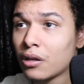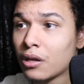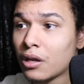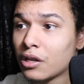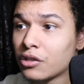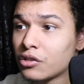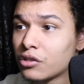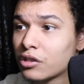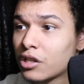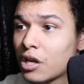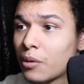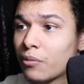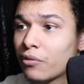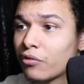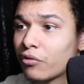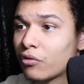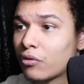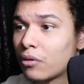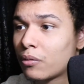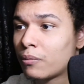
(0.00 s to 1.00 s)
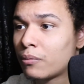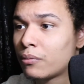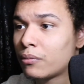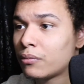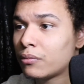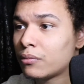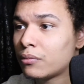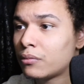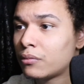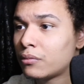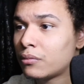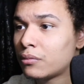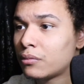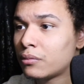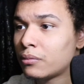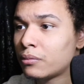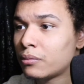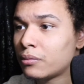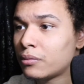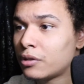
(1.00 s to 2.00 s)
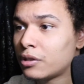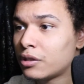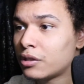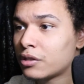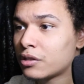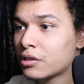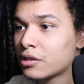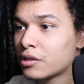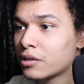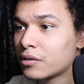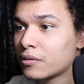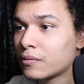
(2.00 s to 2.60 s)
and just coming from this.